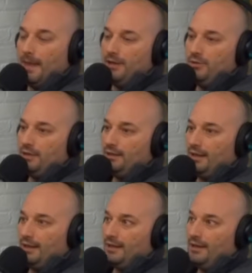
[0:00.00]
And you
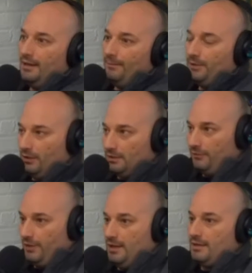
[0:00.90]
can like, you know,
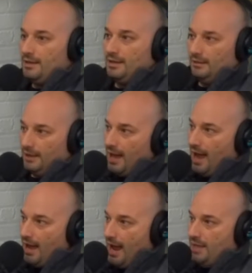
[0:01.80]
it's a funny thing. Like
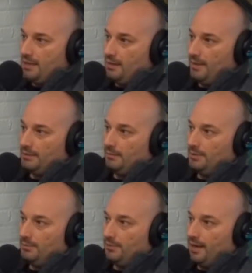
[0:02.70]
I, I think about
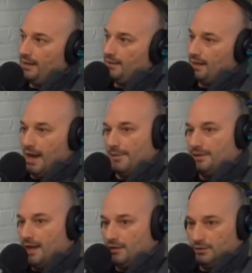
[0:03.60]
some of the brands that I'm
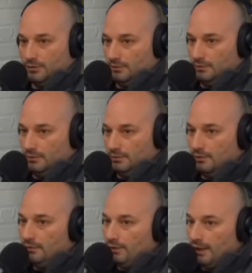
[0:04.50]
attached to,
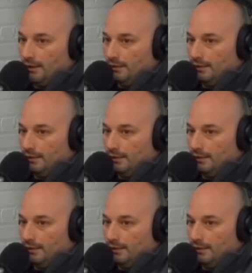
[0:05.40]
right?